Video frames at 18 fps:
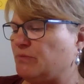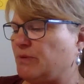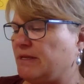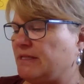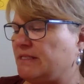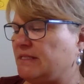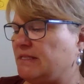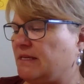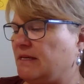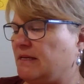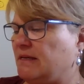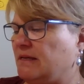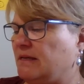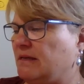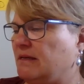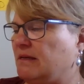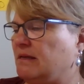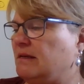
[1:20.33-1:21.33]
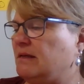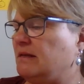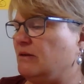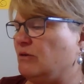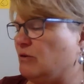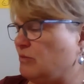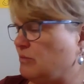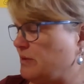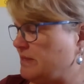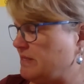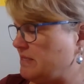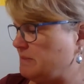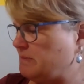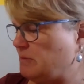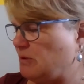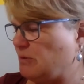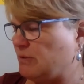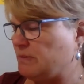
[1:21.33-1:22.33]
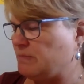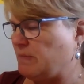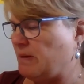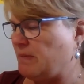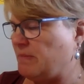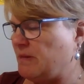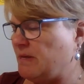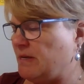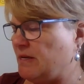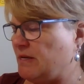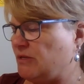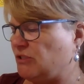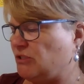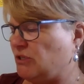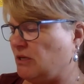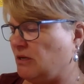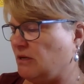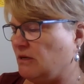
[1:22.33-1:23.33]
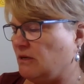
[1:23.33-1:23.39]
written or when this book was published.